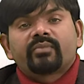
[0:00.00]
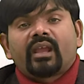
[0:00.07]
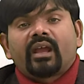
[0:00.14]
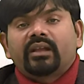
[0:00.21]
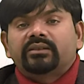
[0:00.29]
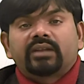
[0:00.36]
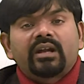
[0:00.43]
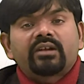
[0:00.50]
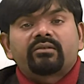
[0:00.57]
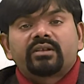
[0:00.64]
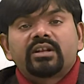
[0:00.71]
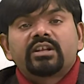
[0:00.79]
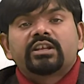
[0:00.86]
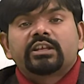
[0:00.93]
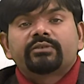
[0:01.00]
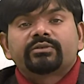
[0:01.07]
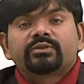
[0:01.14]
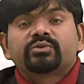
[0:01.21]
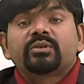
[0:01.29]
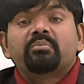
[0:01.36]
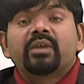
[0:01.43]
and that really gives
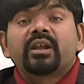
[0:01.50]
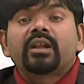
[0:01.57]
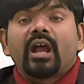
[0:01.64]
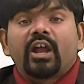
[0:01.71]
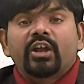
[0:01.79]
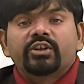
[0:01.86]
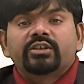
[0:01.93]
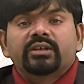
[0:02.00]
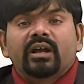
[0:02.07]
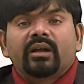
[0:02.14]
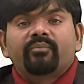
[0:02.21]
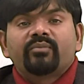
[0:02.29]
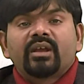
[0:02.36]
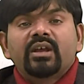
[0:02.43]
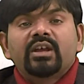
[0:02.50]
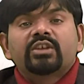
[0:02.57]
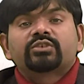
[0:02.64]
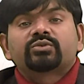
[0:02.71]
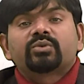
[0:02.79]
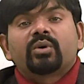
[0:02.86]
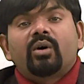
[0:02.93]
you the main idea.
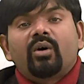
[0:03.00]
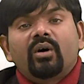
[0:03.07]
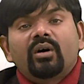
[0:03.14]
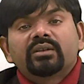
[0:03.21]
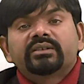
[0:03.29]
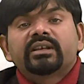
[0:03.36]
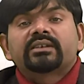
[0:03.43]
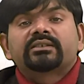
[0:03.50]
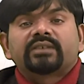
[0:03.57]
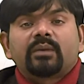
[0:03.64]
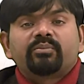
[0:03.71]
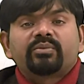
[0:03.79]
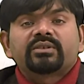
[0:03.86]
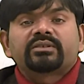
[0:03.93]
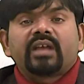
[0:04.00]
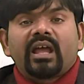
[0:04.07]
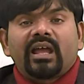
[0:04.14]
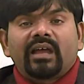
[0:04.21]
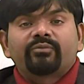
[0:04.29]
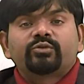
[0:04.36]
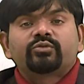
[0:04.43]
So all the examples
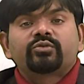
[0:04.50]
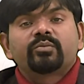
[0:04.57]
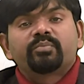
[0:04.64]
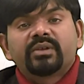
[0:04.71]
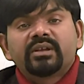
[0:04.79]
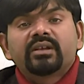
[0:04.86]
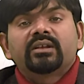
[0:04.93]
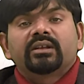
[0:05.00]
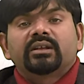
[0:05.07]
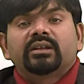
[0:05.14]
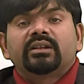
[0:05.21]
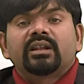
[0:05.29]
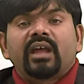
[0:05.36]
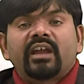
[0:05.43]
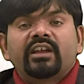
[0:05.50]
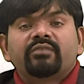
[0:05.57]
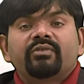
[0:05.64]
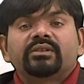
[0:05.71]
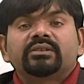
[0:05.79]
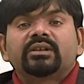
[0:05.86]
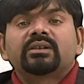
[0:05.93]
have to be in line
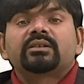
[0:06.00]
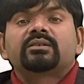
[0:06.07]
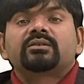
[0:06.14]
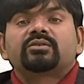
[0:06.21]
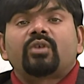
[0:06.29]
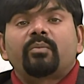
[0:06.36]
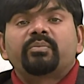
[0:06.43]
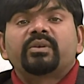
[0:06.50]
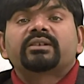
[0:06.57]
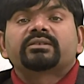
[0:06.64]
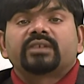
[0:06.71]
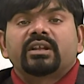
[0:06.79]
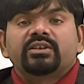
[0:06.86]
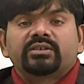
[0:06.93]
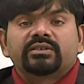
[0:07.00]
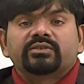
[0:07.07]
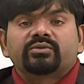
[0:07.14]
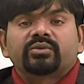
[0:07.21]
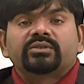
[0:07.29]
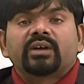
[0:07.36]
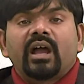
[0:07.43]
with the topic sentence,
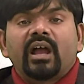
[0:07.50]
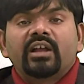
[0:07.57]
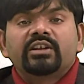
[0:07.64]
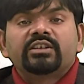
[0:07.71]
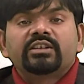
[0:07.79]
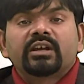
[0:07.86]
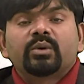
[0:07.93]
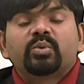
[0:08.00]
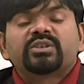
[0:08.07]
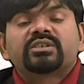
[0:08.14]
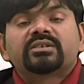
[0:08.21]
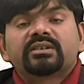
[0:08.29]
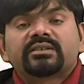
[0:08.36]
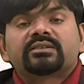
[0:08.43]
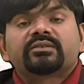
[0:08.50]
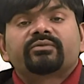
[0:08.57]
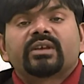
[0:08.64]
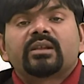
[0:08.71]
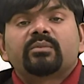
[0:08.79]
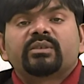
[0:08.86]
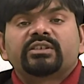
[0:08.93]
or the idea which is
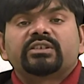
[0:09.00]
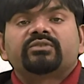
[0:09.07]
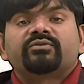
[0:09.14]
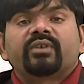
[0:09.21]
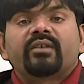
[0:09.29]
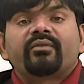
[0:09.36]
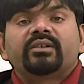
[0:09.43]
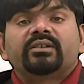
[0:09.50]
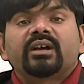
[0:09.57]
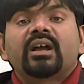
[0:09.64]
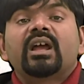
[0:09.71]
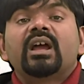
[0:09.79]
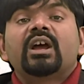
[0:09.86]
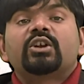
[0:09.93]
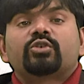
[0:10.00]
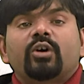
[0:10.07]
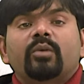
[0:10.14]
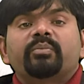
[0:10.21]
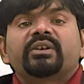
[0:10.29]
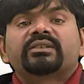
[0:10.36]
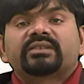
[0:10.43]
very much involved in the
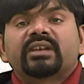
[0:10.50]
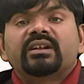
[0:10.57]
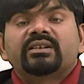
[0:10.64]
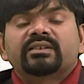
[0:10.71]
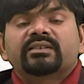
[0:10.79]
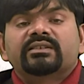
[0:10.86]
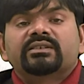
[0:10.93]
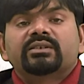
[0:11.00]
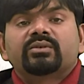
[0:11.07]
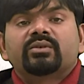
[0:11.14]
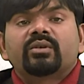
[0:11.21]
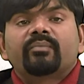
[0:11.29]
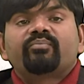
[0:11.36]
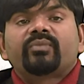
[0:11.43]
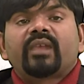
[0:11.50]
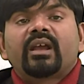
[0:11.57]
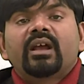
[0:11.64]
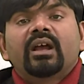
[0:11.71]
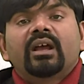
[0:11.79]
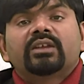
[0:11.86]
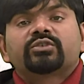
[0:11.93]
topic sentence.
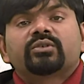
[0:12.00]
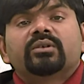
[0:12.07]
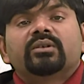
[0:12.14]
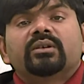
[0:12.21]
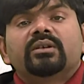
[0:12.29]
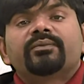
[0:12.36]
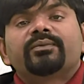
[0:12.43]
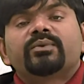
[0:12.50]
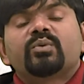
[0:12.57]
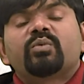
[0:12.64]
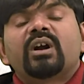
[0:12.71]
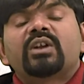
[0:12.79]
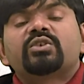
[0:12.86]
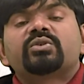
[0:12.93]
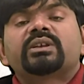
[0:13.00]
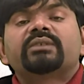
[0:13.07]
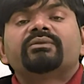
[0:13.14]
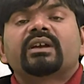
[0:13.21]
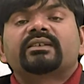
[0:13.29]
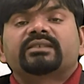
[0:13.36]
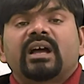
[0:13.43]
So if you want to
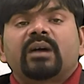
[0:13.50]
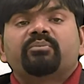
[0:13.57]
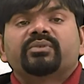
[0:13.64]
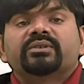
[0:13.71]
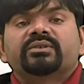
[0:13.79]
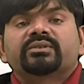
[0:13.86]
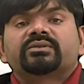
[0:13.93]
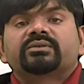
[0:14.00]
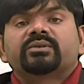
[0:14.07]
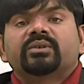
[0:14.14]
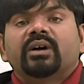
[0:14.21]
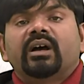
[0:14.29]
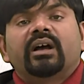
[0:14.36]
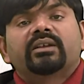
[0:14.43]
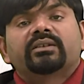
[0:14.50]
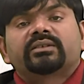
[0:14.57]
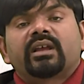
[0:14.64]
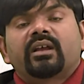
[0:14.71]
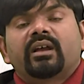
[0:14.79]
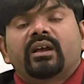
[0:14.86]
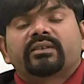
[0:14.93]
give examples,
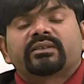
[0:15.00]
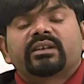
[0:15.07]
as